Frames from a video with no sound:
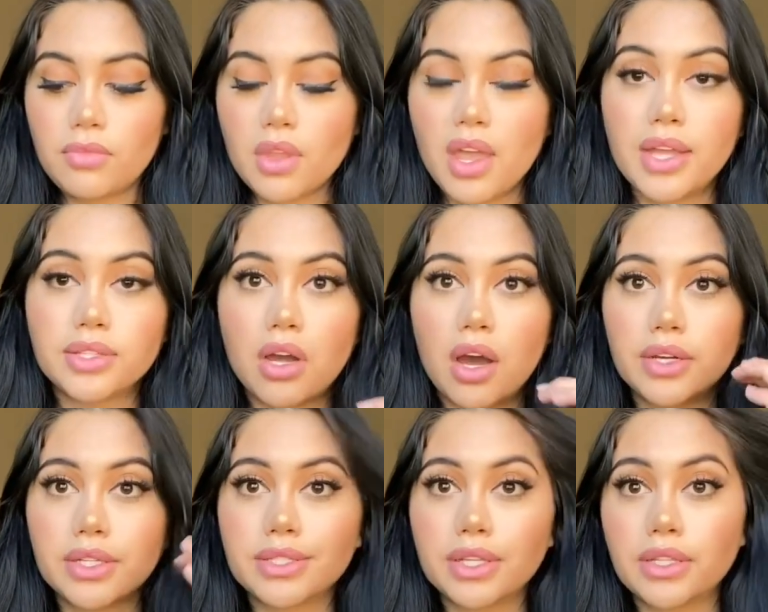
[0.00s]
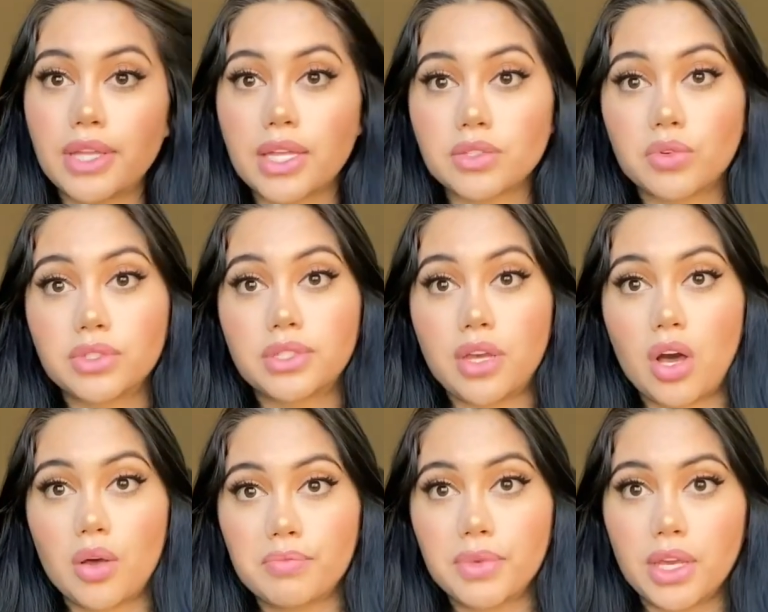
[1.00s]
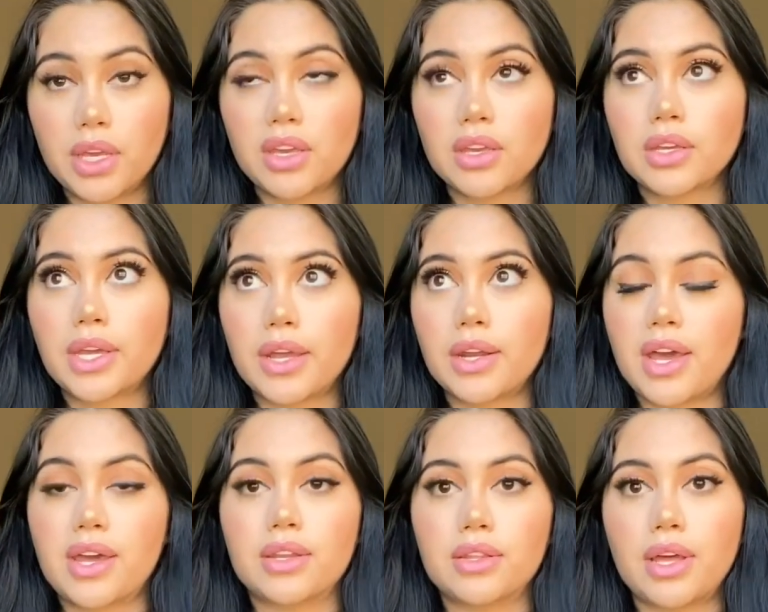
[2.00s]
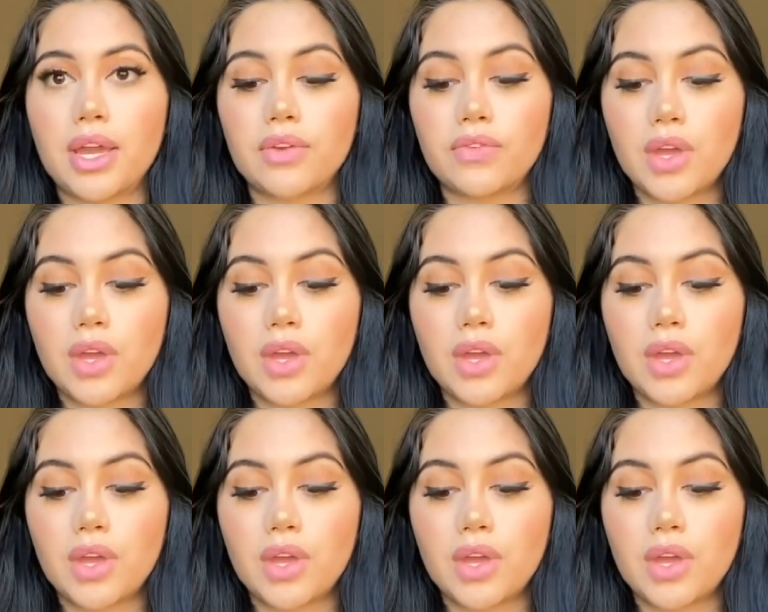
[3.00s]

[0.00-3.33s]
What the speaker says: And honestly, that's what's helped me get ahead in life,